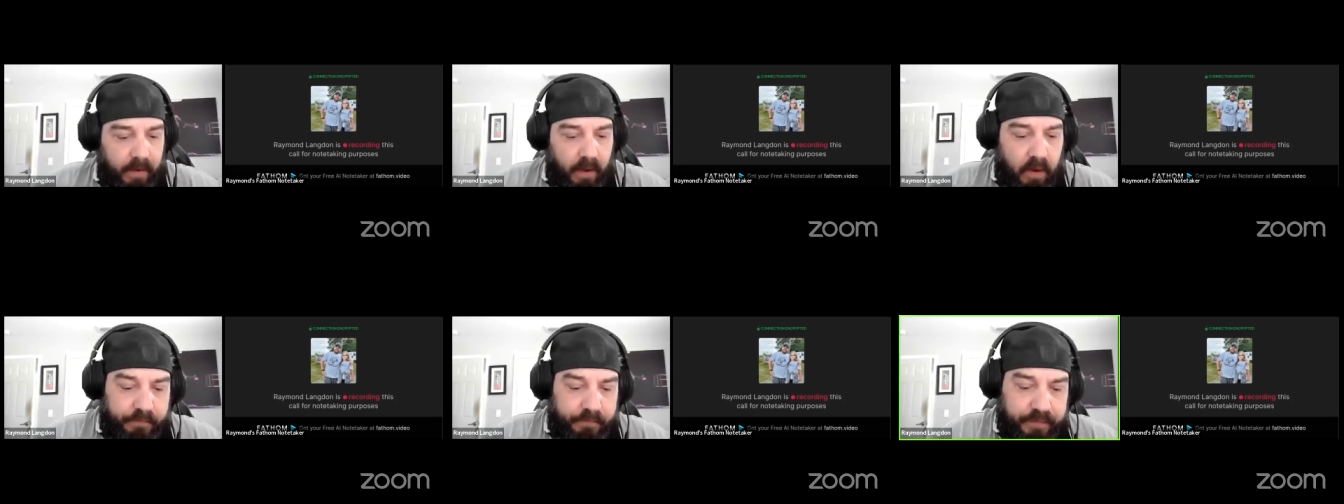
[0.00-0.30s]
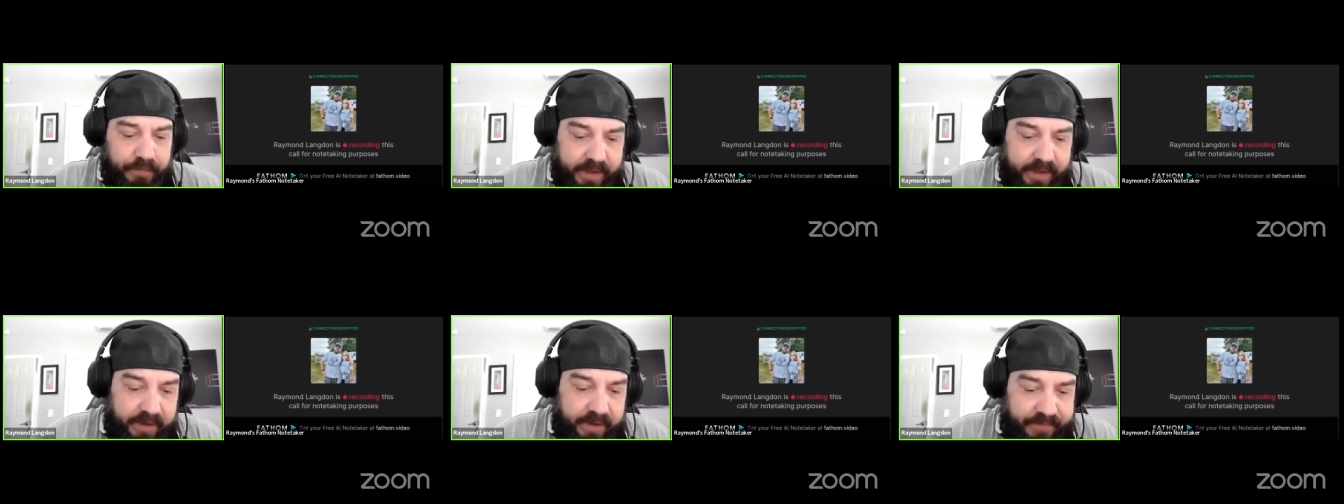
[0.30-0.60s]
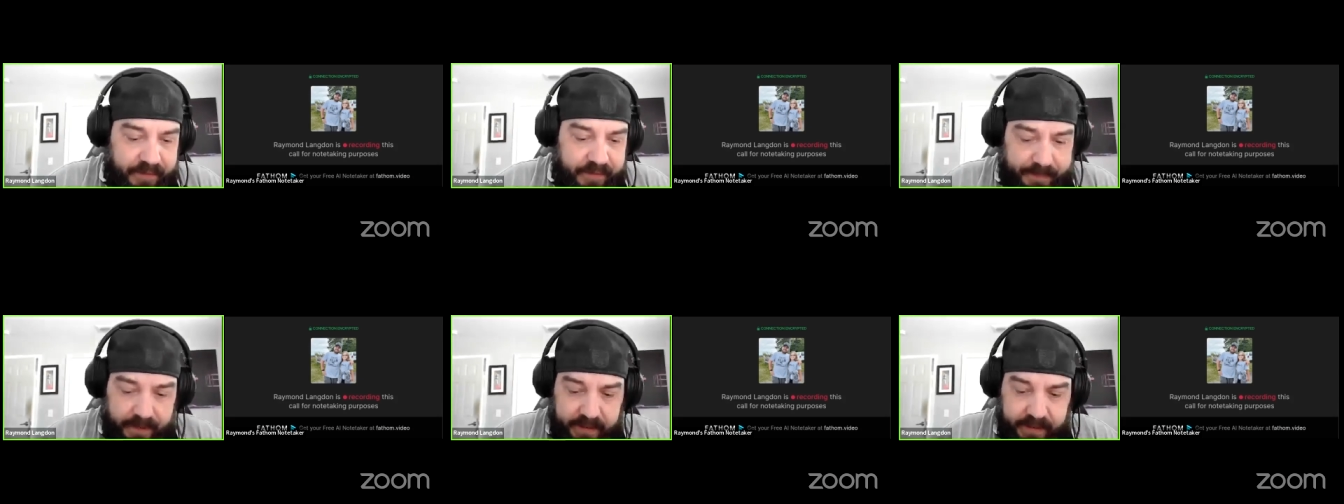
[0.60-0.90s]
Hopefully
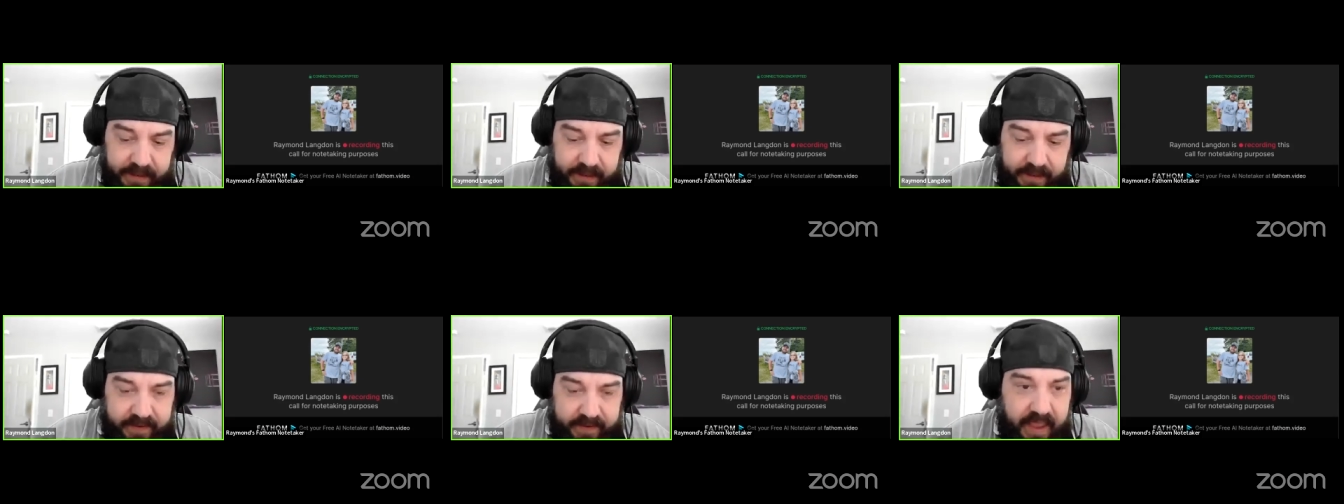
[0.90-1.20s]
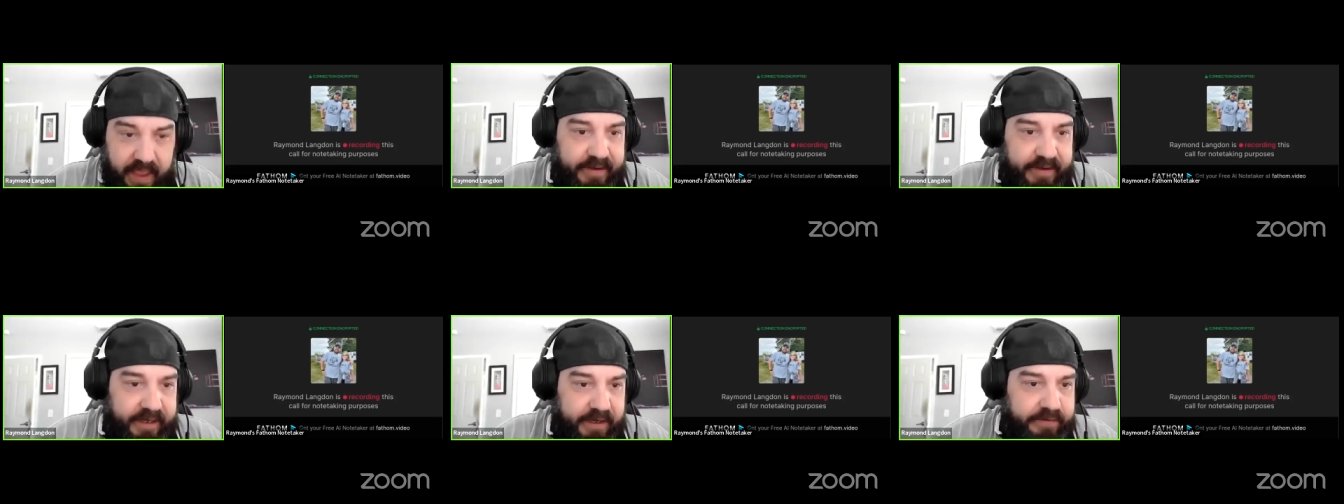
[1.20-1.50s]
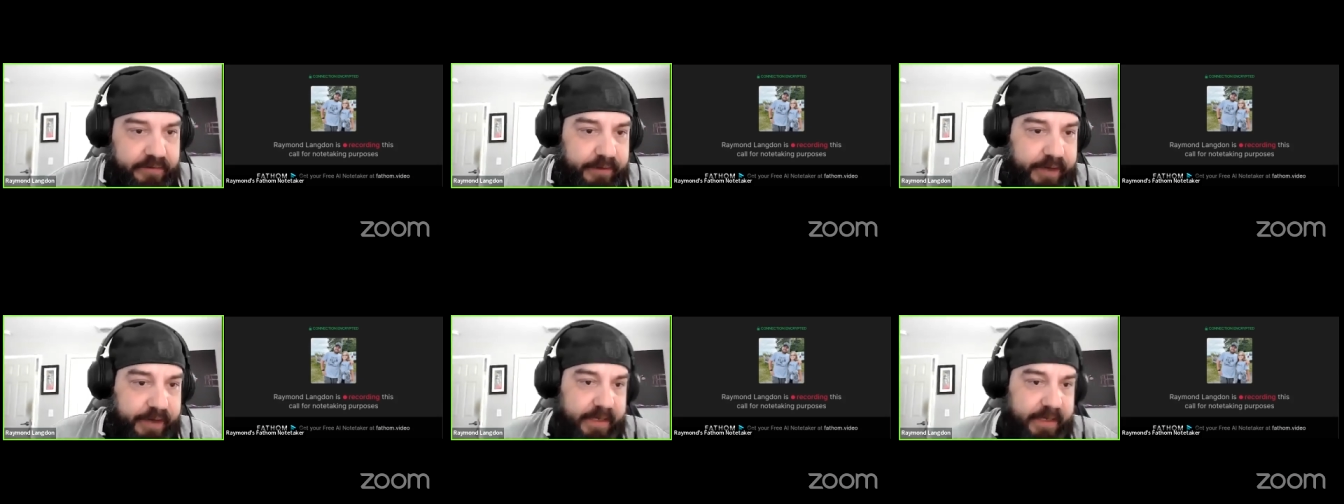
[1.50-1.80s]
everybody is having a
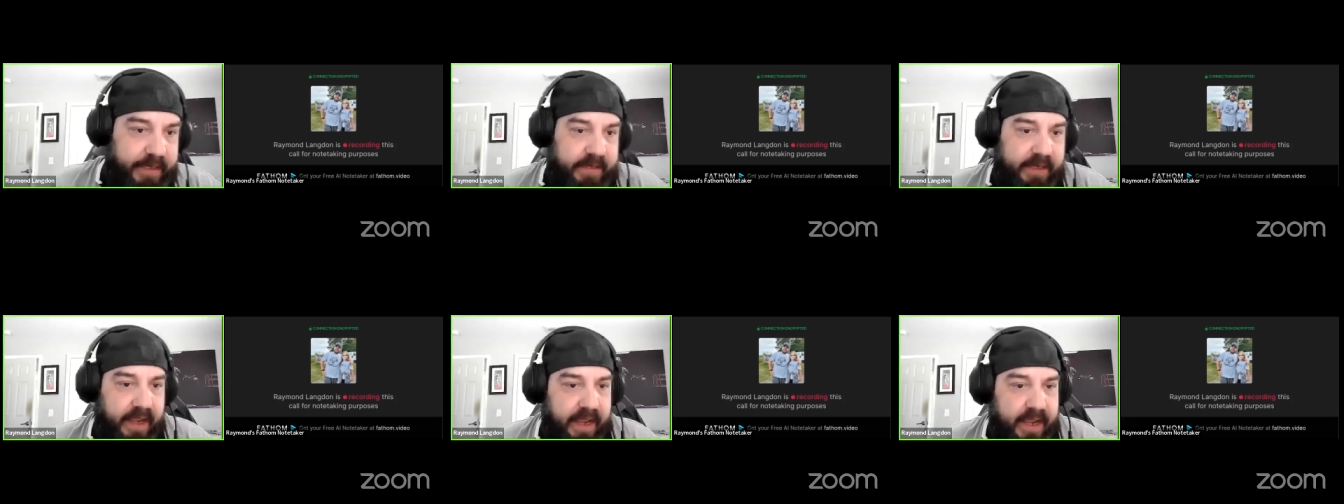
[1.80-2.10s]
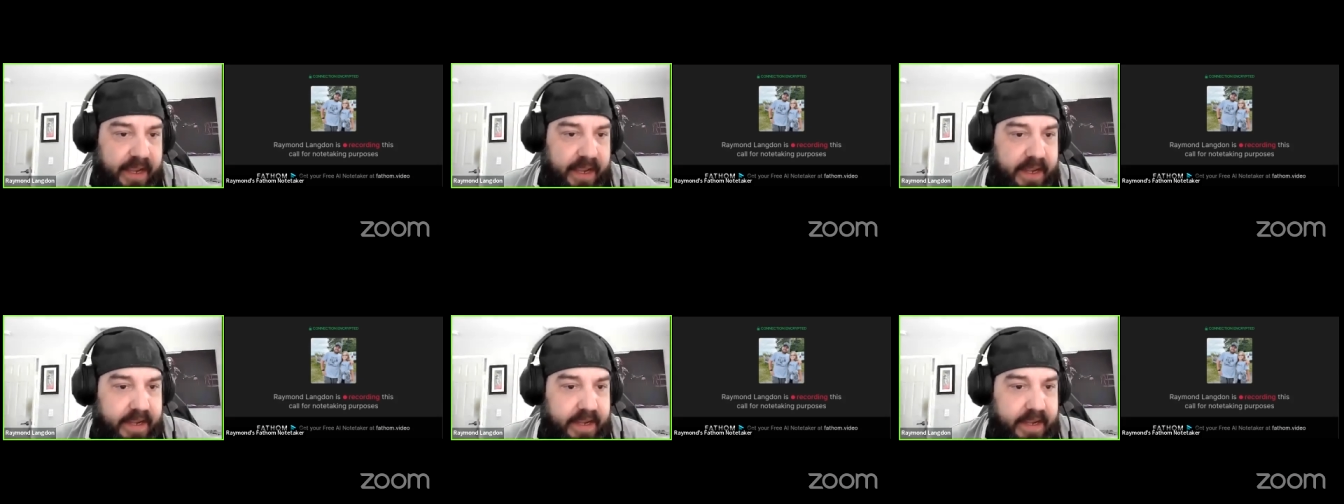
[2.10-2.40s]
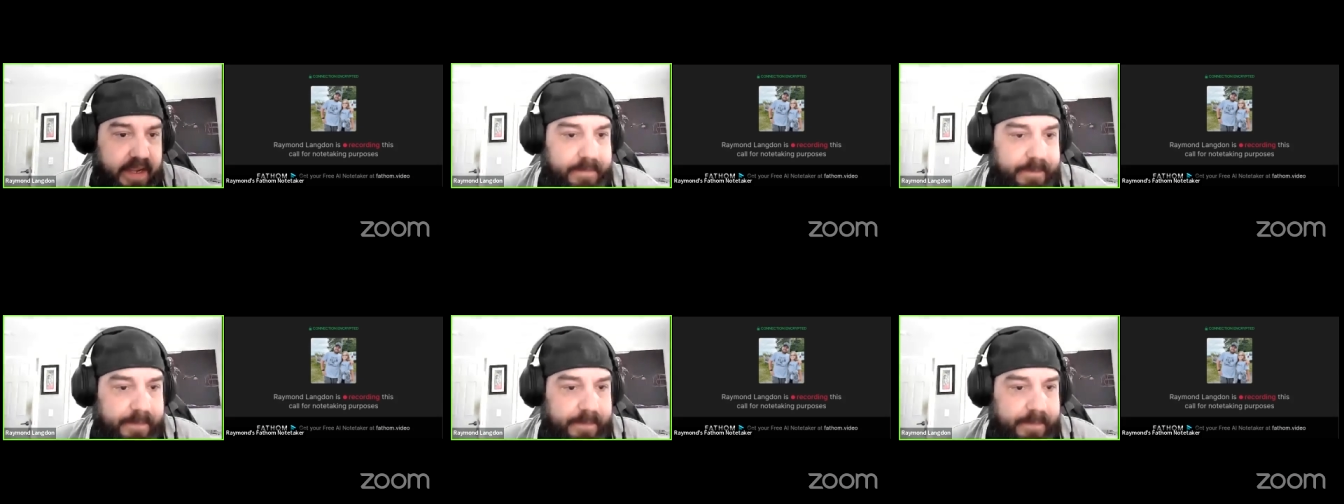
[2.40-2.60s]
great day.